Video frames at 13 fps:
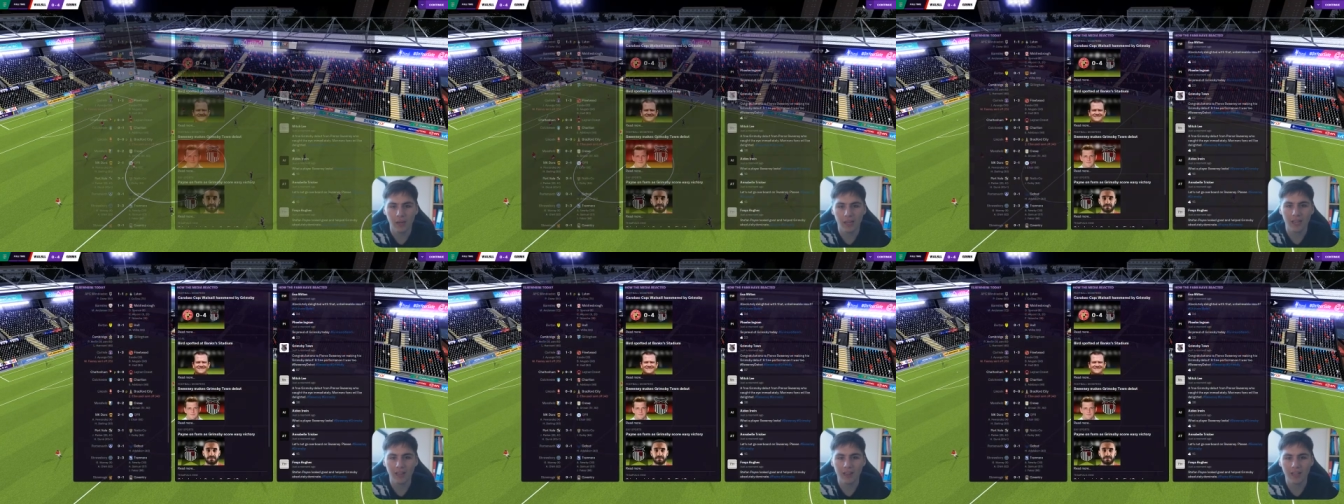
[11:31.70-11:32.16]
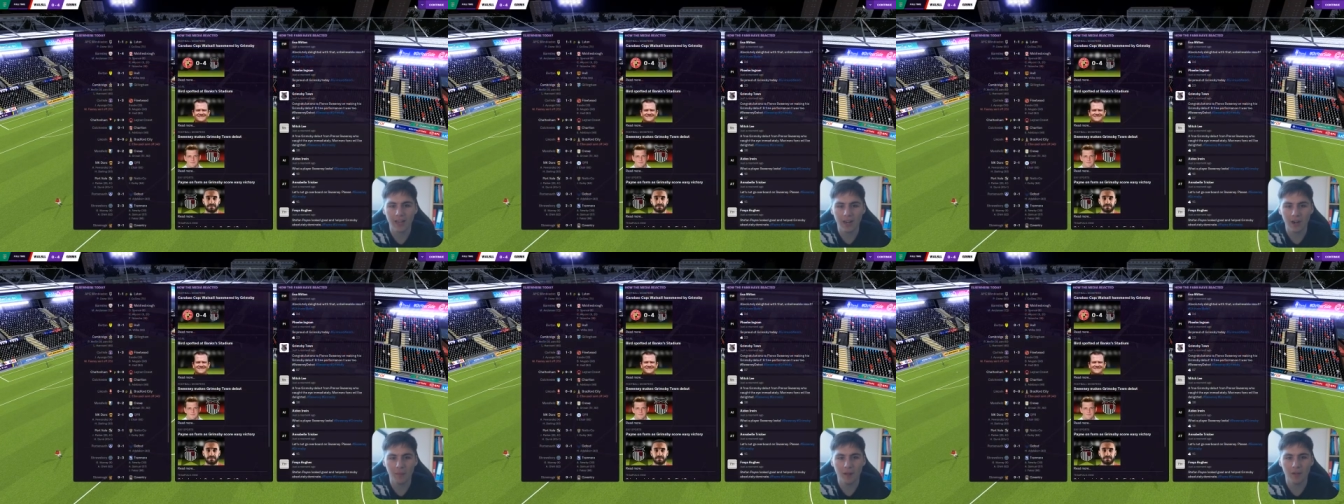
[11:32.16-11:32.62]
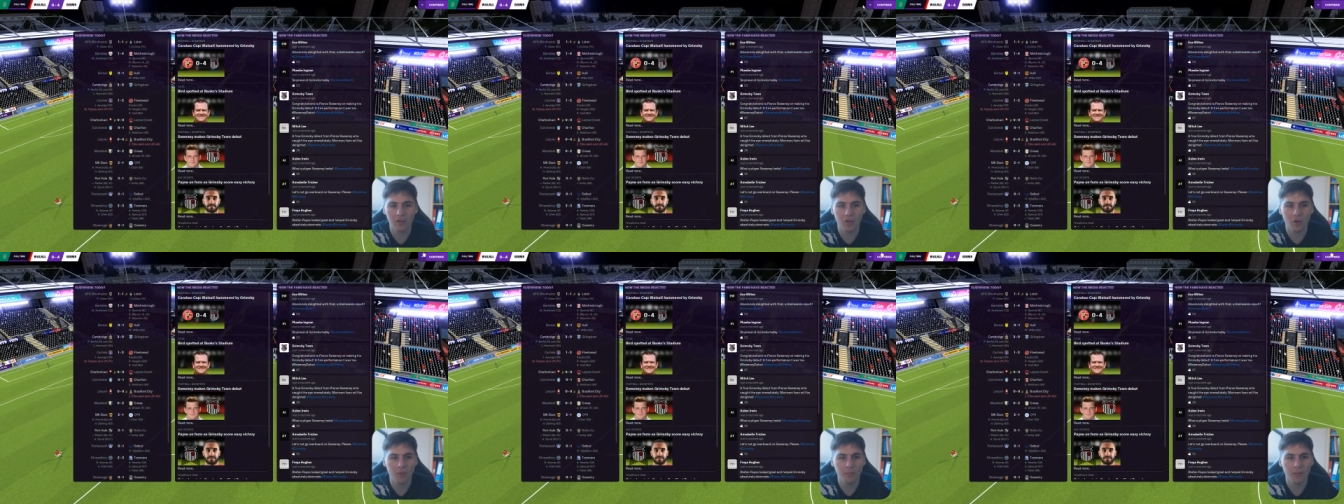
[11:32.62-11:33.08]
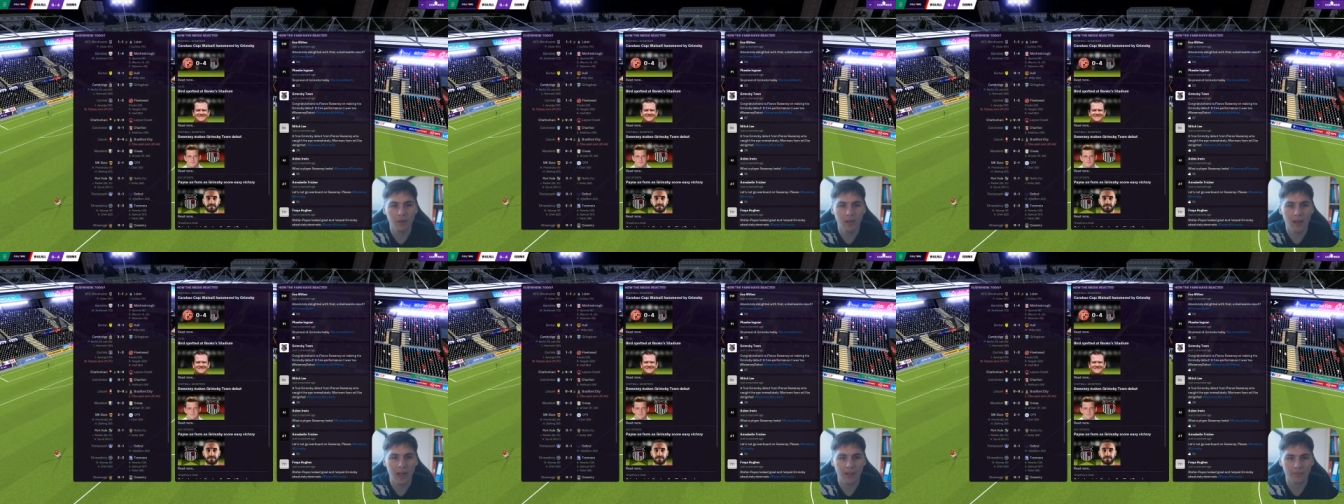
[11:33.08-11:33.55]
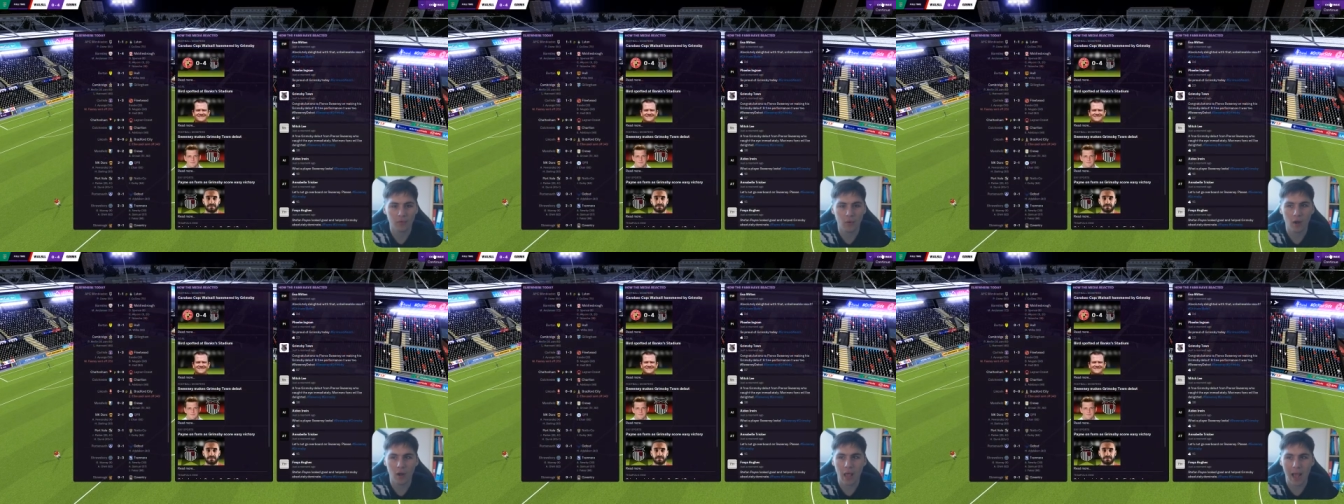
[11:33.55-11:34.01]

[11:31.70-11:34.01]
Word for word: in the Carabao Cup after an